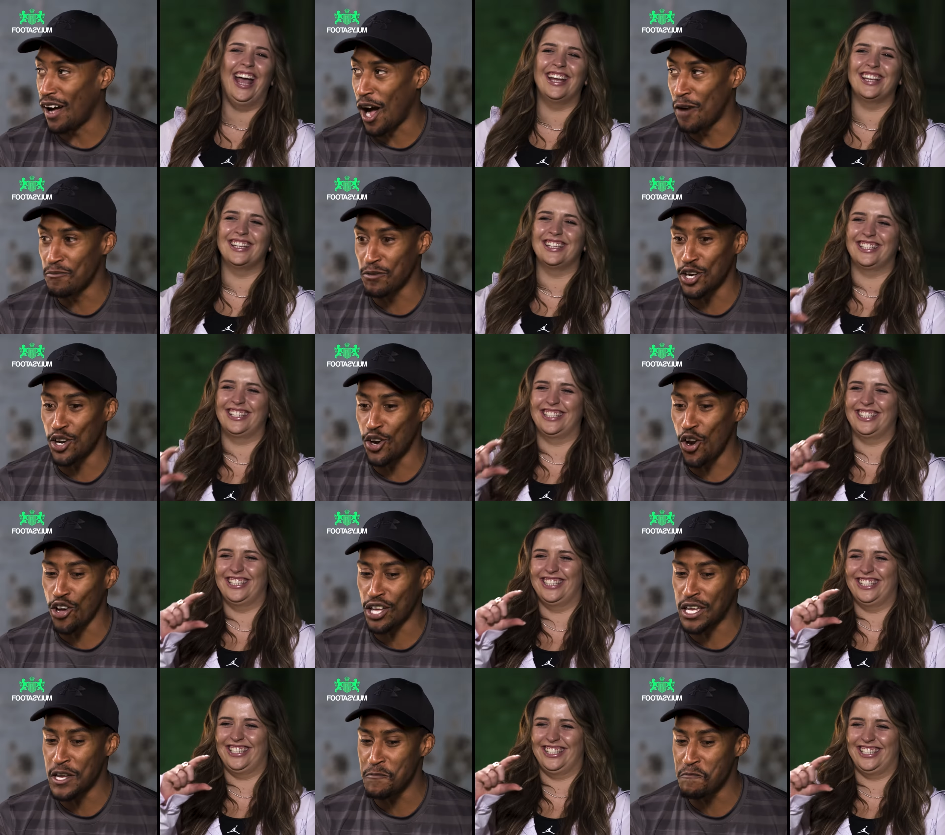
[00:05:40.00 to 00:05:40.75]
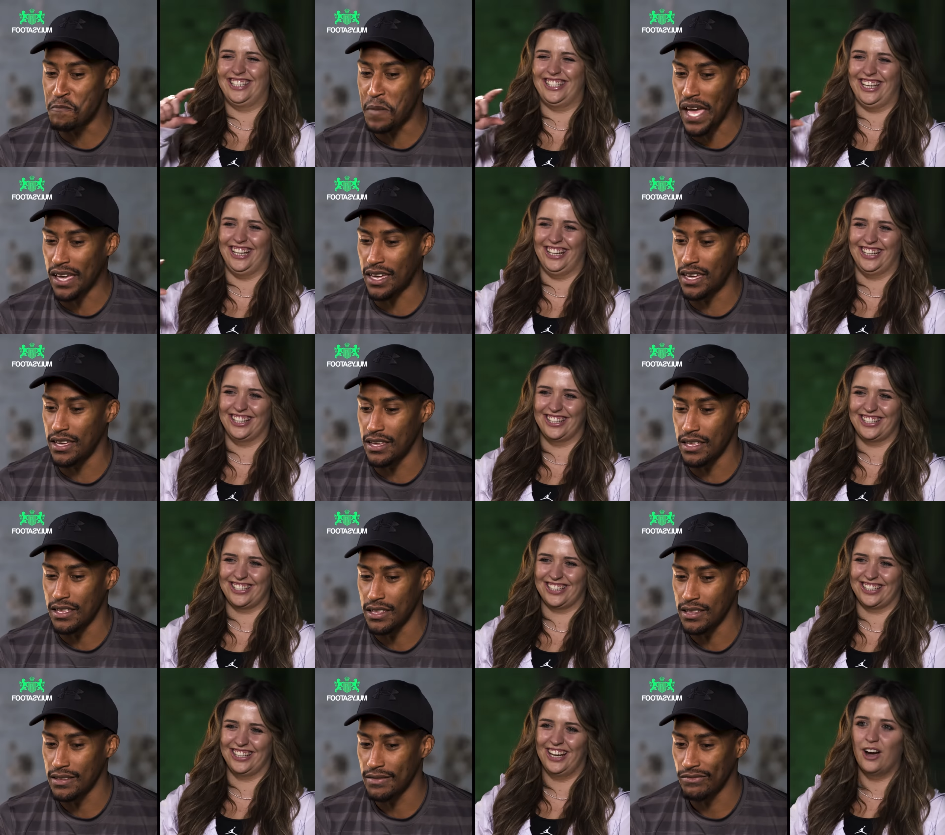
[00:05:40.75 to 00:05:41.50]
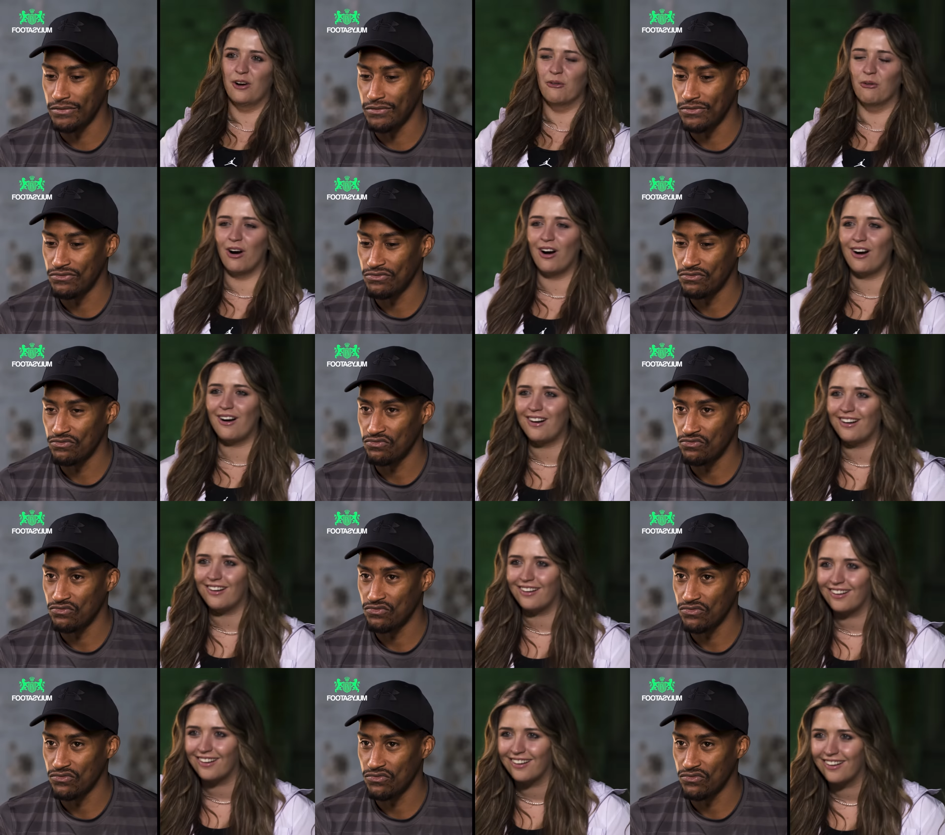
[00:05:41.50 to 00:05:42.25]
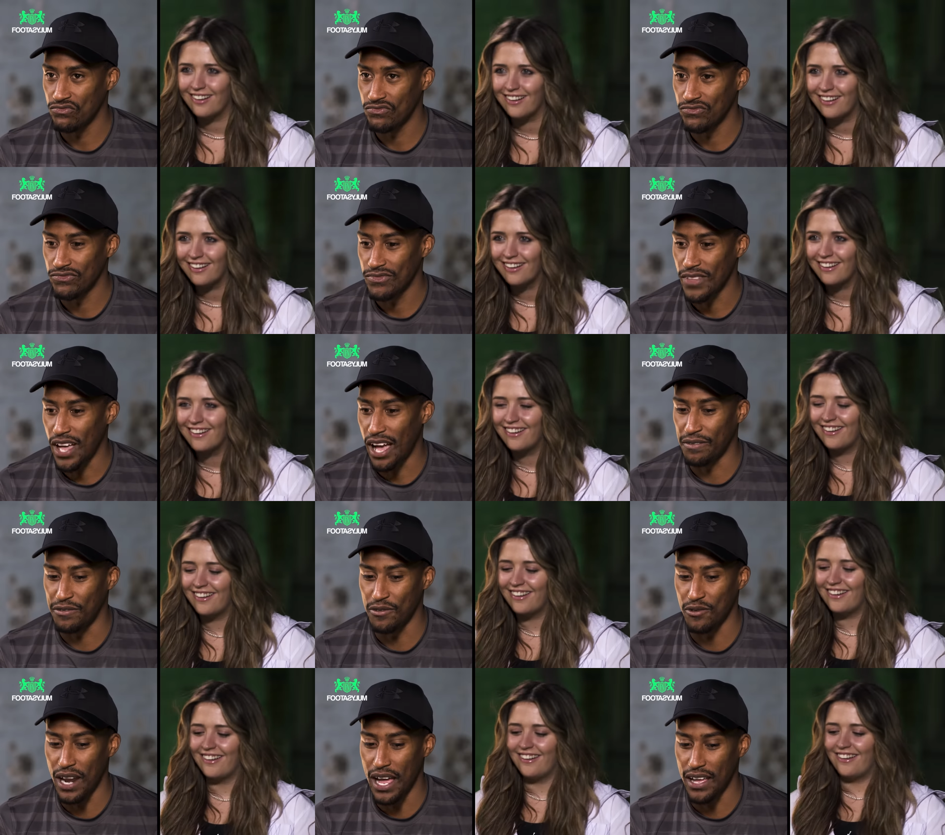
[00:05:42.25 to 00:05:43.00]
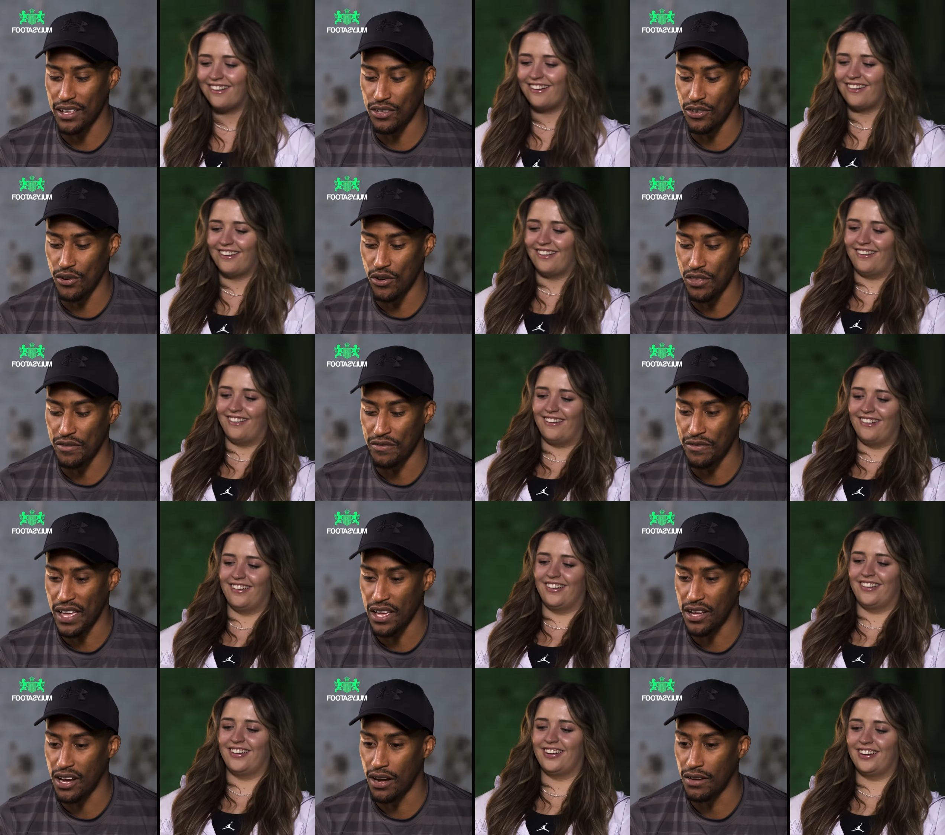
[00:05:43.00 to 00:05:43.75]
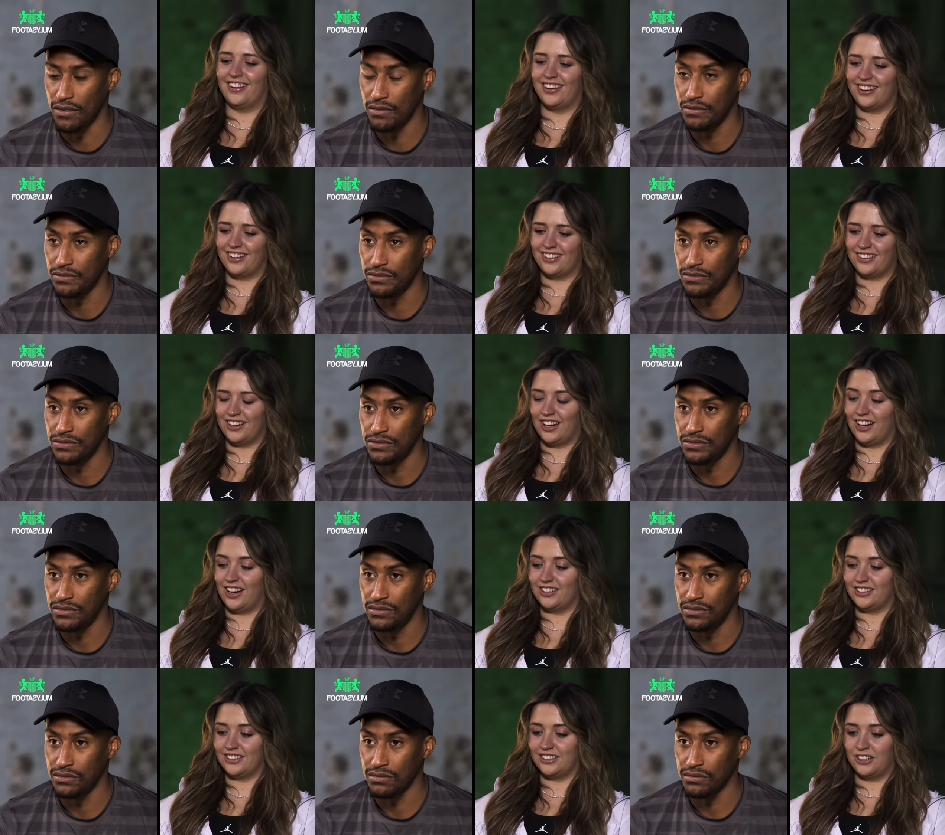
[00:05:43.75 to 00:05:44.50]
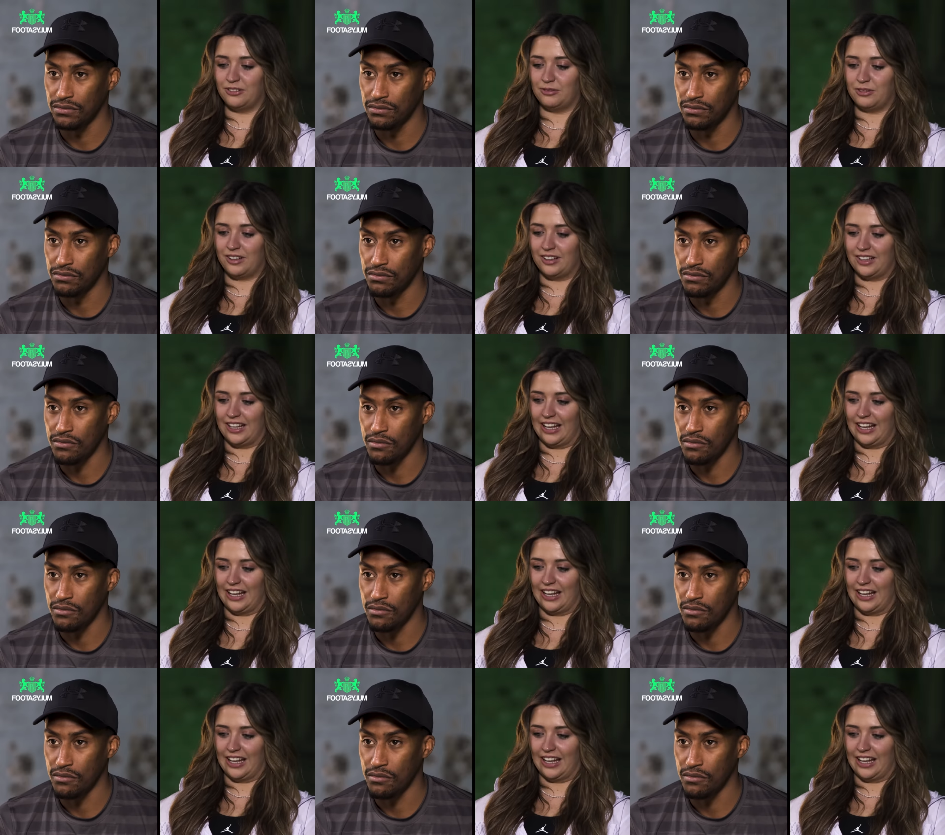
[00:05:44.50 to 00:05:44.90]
Speaker 1: I'm gonna lock in Becky.
Speaker 2: What?
Speaker 1: I feel like you're the faker.
Speaker 2: I don't know about